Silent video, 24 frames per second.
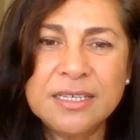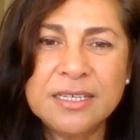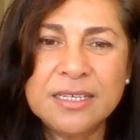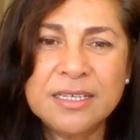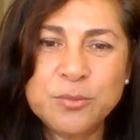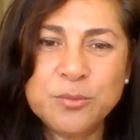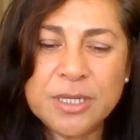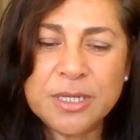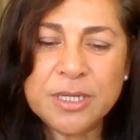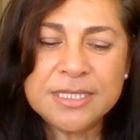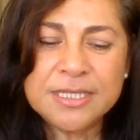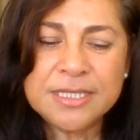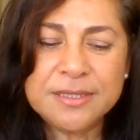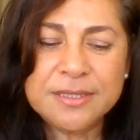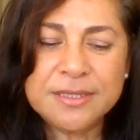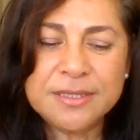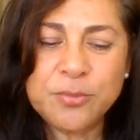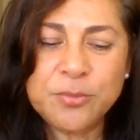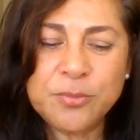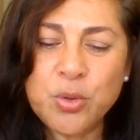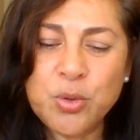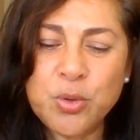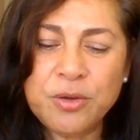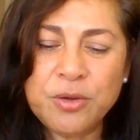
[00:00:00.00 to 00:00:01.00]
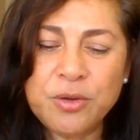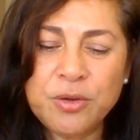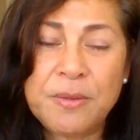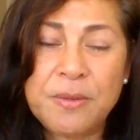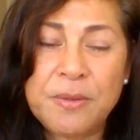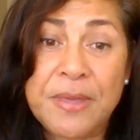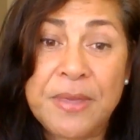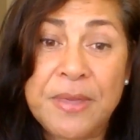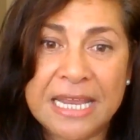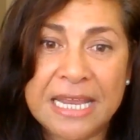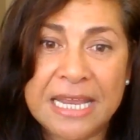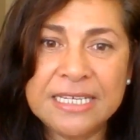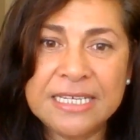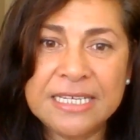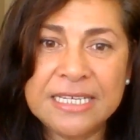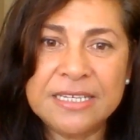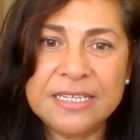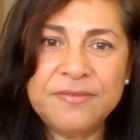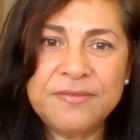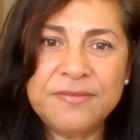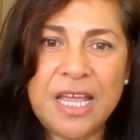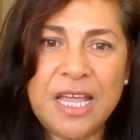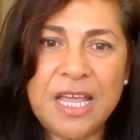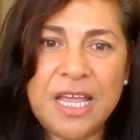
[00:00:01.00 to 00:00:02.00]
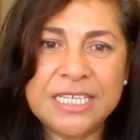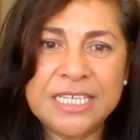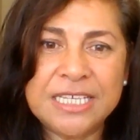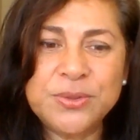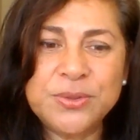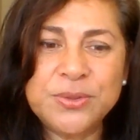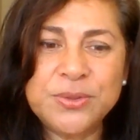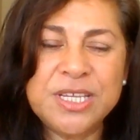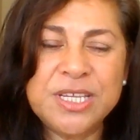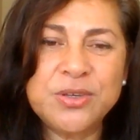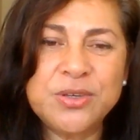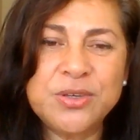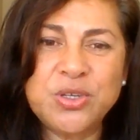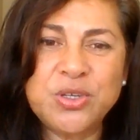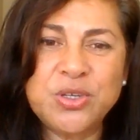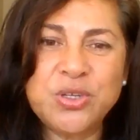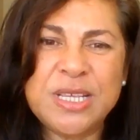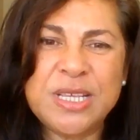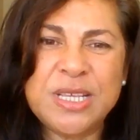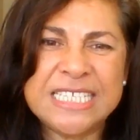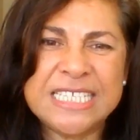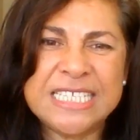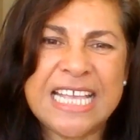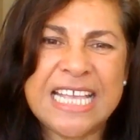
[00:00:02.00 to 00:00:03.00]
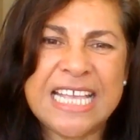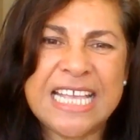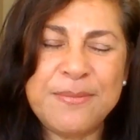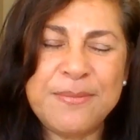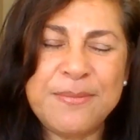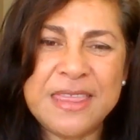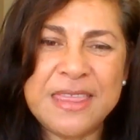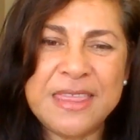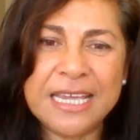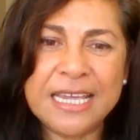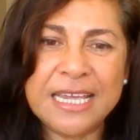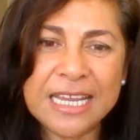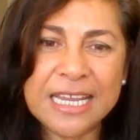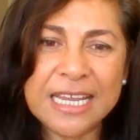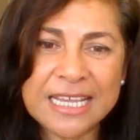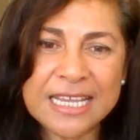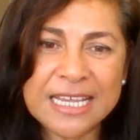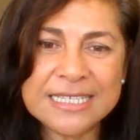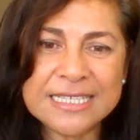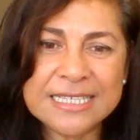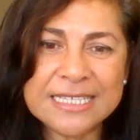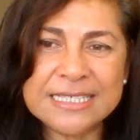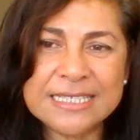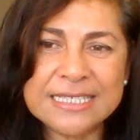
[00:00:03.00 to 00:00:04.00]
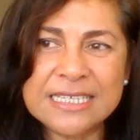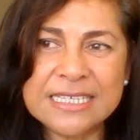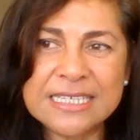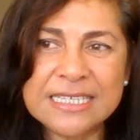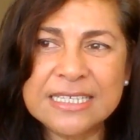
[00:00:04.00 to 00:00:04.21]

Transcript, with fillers: what is the word, repetitive, like you're doing the same thing and it gets,